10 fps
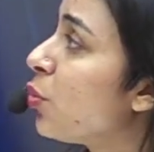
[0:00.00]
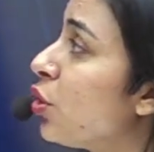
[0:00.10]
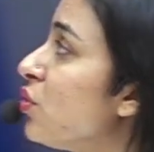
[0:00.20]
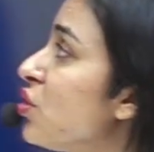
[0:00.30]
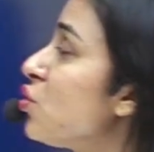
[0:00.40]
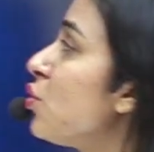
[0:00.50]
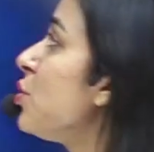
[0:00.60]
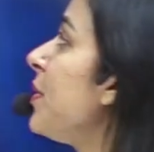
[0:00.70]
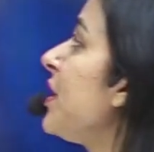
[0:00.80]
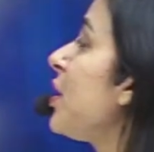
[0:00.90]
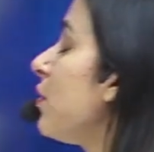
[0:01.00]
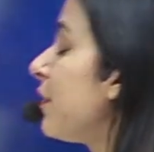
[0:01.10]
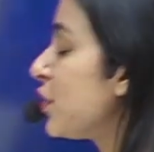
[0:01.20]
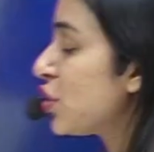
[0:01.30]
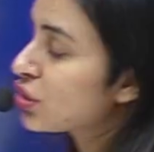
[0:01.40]
to the stoichiometric
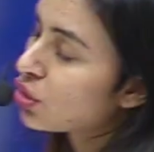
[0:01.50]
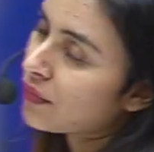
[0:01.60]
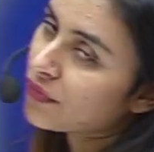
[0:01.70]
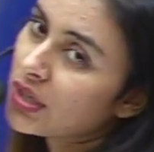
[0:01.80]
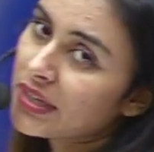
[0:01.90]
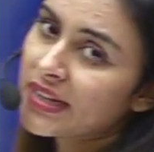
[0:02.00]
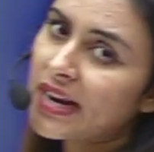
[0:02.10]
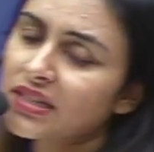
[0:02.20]
coefficients of the reactants.